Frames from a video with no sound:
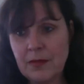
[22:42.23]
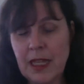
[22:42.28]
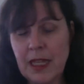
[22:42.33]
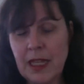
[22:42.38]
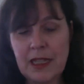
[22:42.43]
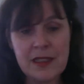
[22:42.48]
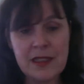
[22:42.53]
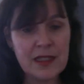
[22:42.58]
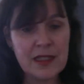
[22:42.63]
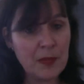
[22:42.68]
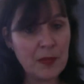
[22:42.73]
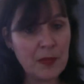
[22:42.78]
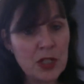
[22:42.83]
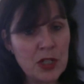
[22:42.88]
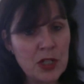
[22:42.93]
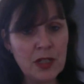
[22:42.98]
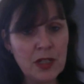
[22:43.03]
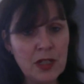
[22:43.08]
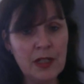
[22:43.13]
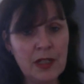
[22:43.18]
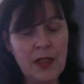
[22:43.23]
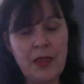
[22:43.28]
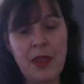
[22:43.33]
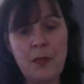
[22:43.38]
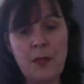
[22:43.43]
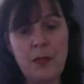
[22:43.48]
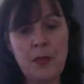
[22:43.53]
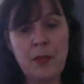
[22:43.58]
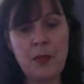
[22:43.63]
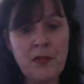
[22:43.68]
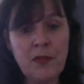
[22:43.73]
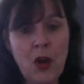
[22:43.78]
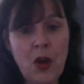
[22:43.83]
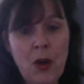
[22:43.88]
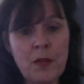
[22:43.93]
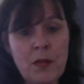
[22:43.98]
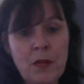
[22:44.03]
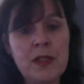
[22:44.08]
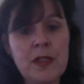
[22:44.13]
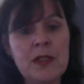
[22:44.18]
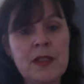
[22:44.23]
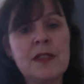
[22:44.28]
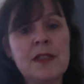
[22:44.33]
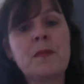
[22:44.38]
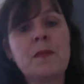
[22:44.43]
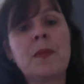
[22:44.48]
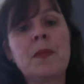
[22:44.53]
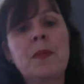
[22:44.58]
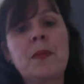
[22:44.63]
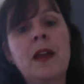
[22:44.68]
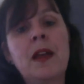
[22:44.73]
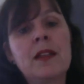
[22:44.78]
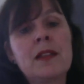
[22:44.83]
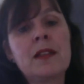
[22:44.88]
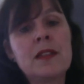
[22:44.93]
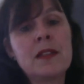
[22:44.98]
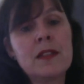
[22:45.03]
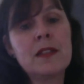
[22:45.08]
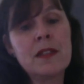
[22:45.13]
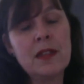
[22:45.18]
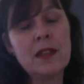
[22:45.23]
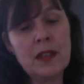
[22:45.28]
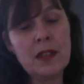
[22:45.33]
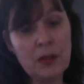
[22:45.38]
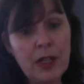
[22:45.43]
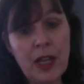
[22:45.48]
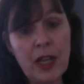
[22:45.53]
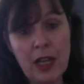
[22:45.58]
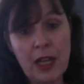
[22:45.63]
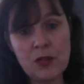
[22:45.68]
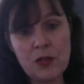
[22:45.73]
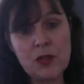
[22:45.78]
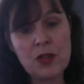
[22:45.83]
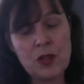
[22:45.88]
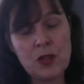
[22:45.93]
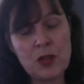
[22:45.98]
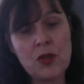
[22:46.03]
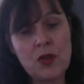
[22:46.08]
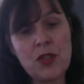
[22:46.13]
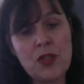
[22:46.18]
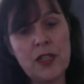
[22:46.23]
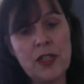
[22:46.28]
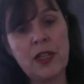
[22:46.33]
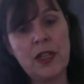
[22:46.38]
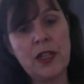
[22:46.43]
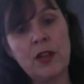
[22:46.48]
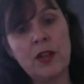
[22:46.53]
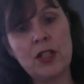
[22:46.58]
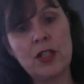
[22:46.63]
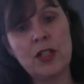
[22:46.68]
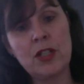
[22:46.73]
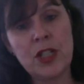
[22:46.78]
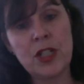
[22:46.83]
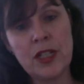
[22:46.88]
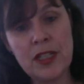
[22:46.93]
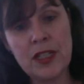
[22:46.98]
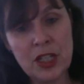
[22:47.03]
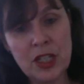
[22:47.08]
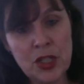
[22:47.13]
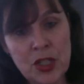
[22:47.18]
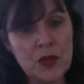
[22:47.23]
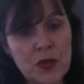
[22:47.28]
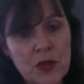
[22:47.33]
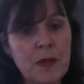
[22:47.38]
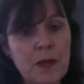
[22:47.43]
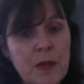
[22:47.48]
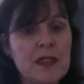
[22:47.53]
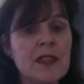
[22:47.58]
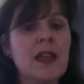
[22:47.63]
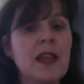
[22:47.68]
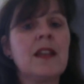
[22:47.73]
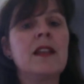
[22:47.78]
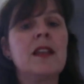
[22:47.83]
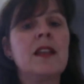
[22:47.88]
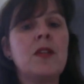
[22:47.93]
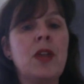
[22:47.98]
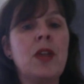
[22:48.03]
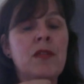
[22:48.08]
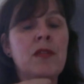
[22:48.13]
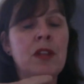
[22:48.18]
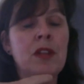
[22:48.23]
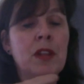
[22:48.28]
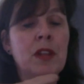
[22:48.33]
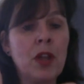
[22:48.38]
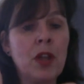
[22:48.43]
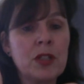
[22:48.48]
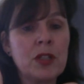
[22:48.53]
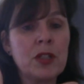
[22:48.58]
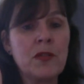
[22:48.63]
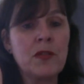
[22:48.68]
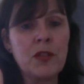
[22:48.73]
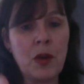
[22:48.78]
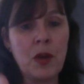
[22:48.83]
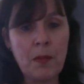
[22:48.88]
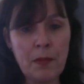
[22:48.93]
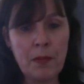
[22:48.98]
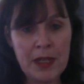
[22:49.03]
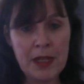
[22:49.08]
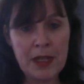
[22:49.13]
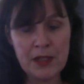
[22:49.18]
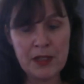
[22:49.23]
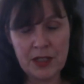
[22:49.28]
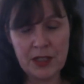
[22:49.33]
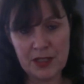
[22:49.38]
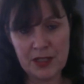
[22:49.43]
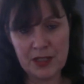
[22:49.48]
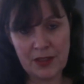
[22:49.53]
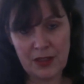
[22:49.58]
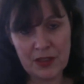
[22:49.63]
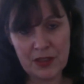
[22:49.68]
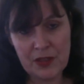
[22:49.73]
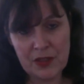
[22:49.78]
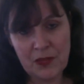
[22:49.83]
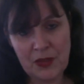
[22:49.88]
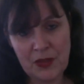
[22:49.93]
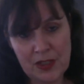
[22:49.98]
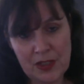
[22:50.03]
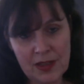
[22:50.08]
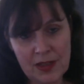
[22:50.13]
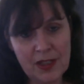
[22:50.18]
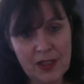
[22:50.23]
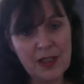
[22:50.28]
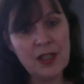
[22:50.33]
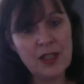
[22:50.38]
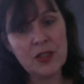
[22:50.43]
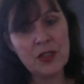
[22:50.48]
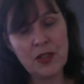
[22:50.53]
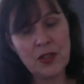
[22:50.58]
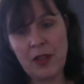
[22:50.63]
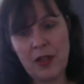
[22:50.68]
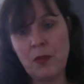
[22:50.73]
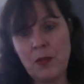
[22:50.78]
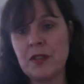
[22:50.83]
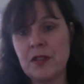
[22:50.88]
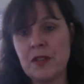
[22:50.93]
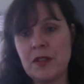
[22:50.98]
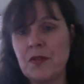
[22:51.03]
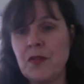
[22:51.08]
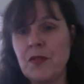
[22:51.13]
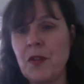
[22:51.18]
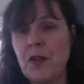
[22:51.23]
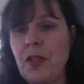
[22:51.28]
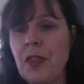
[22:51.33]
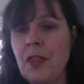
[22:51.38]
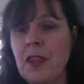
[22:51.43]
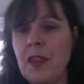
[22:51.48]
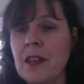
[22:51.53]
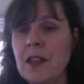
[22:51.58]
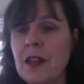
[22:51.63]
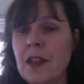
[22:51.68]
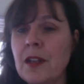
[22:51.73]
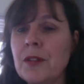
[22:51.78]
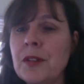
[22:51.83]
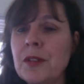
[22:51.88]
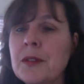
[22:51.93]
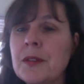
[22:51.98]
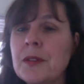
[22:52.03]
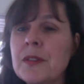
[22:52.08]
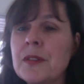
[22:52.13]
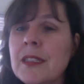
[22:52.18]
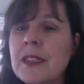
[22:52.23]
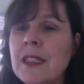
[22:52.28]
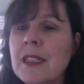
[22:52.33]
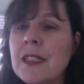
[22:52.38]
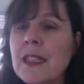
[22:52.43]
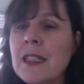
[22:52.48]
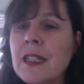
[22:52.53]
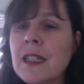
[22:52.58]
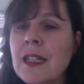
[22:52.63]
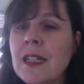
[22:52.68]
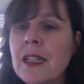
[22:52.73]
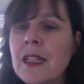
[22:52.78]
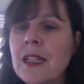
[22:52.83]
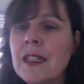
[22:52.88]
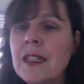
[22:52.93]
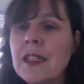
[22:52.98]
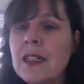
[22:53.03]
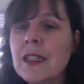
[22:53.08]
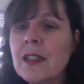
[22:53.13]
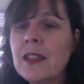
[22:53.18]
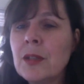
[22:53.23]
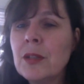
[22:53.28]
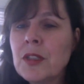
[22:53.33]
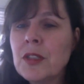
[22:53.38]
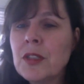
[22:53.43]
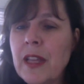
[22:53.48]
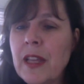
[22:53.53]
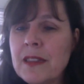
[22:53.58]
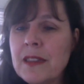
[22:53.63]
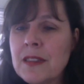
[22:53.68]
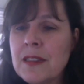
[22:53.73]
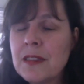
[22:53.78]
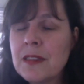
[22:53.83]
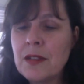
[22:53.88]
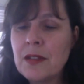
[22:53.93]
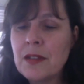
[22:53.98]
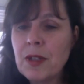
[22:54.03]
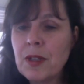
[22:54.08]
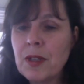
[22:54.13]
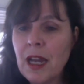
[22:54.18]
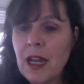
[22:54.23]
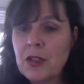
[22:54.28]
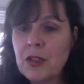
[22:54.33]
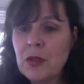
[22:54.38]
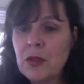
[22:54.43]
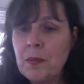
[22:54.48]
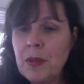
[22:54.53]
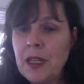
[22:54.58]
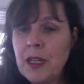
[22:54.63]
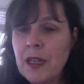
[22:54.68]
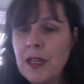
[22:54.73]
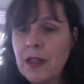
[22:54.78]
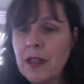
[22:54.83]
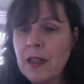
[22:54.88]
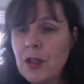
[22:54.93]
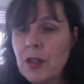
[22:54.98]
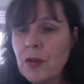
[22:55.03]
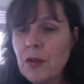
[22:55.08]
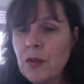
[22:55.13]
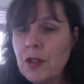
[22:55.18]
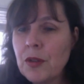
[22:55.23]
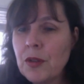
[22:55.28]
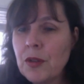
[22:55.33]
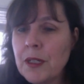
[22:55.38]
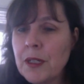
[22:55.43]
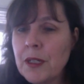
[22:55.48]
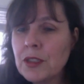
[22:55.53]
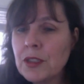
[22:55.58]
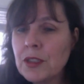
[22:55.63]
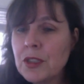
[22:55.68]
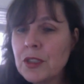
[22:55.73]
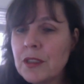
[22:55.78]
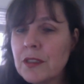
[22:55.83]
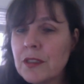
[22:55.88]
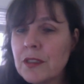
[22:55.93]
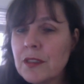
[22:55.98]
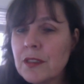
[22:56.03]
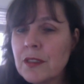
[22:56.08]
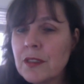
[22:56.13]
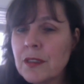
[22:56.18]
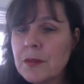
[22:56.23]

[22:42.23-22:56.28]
exceptional in their performance, but in regard to social and ecological issues, but suddenly you have a lot of competitors in this field. So that was the 4th scenario. So that's in regard to Bea, your question.